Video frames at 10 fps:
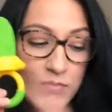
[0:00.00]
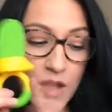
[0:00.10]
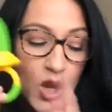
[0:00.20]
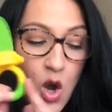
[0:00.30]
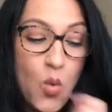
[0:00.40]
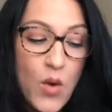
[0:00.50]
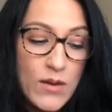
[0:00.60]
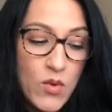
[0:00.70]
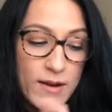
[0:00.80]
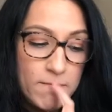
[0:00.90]
a wet
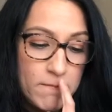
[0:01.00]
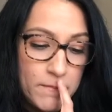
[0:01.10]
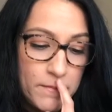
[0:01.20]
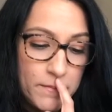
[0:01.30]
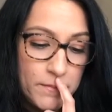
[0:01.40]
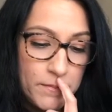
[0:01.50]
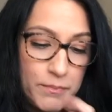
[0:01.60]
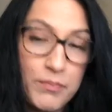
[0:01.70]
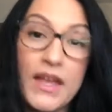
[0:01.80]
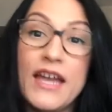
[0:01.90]
one,
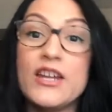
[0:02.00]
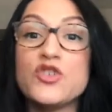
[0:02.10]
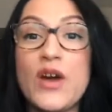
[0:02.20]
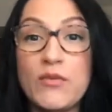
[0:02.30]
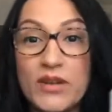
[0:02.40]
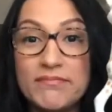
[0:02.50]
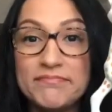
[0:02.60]
and a dry one.